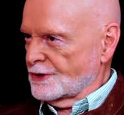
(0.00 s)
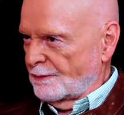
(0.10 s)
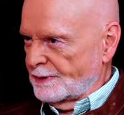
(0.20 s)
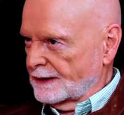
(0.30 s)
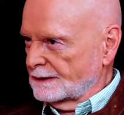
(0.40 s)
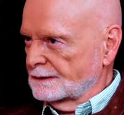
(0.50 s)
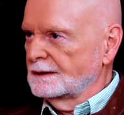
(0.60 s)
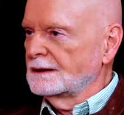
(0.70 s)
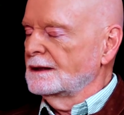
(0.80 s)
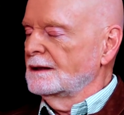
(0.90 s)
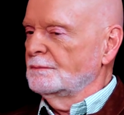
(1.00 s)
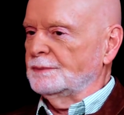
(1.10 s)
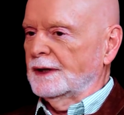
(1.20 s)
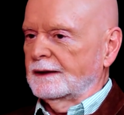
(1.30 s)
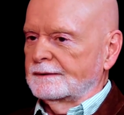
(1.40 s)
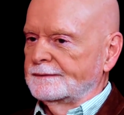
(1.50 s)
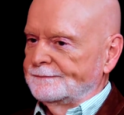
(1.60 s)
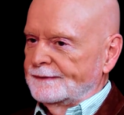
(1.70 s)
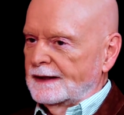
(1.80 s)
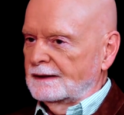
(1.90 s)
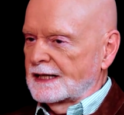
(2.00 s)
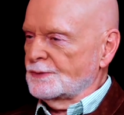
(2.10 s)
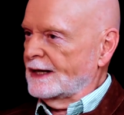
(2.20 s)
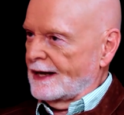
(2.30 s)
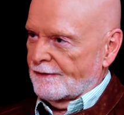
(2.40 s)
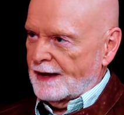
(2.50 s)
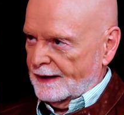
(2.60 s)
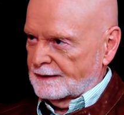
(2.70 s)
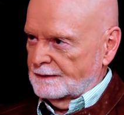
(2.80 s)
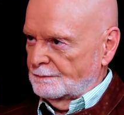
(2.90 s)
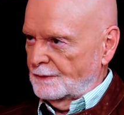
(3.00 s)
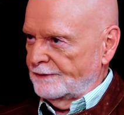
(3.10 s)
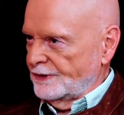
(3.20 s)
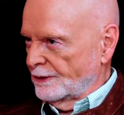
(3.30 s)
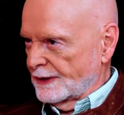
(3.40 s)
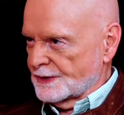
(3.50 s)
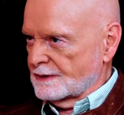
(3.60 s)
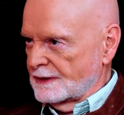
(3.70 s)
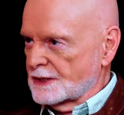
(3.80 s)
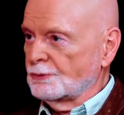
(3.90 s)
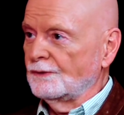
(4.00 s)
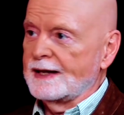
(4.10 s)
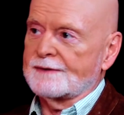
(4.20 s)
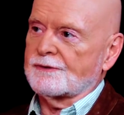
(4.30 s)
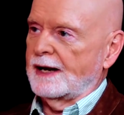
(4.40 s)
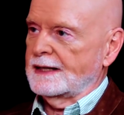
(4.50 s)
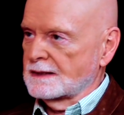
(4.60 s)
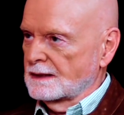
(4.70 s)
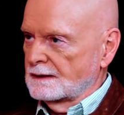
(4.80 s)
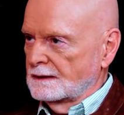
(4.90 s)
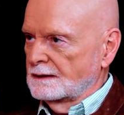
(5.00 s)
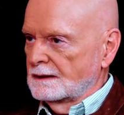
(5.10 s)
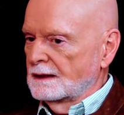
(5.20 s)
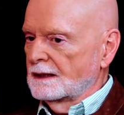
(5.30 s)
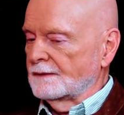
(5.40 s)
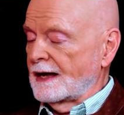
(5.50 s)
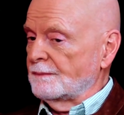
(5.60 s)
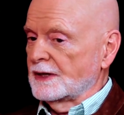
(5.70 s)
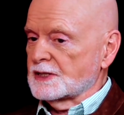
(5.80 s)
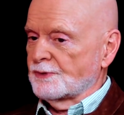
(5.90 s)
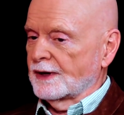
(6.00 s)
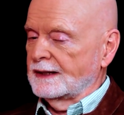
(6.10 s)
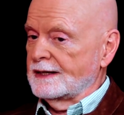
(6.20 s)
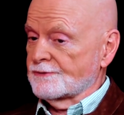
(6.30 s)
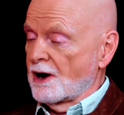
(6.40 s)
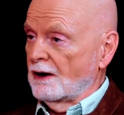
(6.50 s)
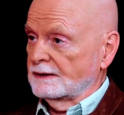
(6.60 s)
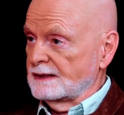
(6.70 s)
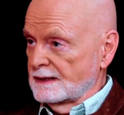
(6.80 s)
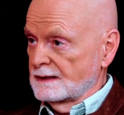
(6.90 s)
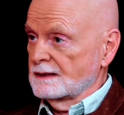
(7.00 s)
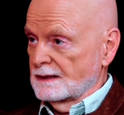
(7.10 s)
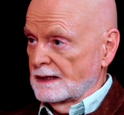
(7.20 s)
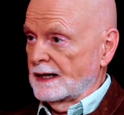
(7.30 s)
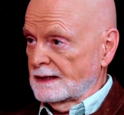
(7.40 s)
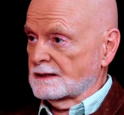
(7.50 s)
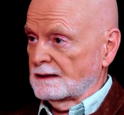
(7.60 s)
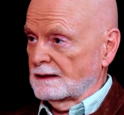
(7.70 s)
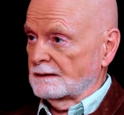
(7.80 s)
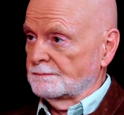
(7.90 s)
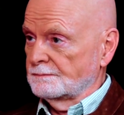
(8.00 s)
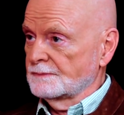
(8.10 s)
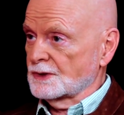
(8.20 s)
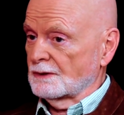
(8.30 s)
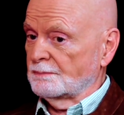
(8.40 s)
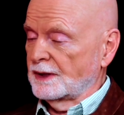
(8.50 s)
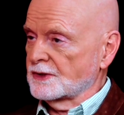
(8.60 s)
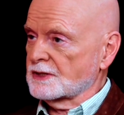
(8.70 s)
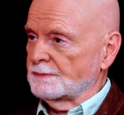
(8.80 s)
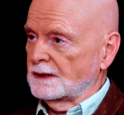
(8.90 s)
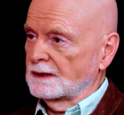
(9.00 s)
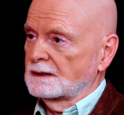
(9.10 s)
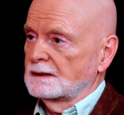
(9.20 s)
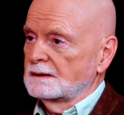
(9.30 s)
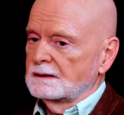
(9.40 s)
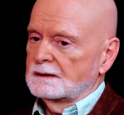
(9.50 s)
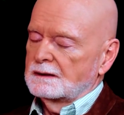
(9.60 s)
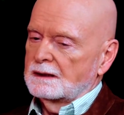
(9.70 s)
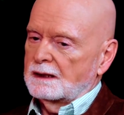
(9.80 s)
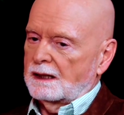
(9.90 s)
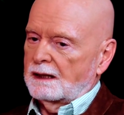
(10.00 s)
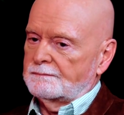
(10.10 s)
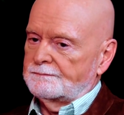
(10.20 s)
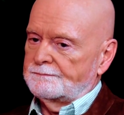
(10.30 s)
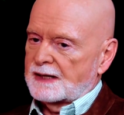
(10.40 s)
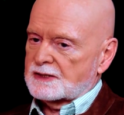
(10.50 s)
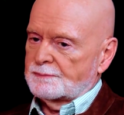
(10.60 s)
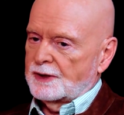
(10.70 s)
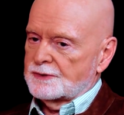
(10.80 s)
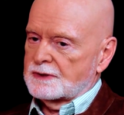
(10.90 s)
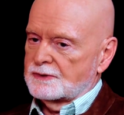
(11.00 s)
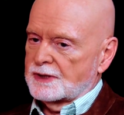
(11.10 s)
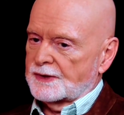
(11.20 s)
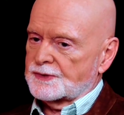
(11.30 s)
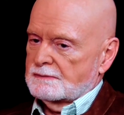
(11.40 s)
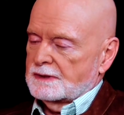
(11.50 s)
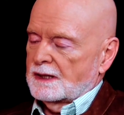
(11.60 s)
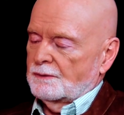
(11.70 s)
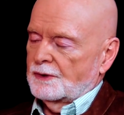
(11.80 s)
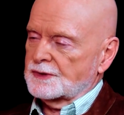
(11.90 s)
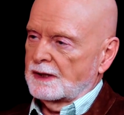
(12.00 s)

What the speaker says: topic, but unless we get that, my view is this will never end. And that means bringing Iran into the sort of punishment, as opposed to just, what's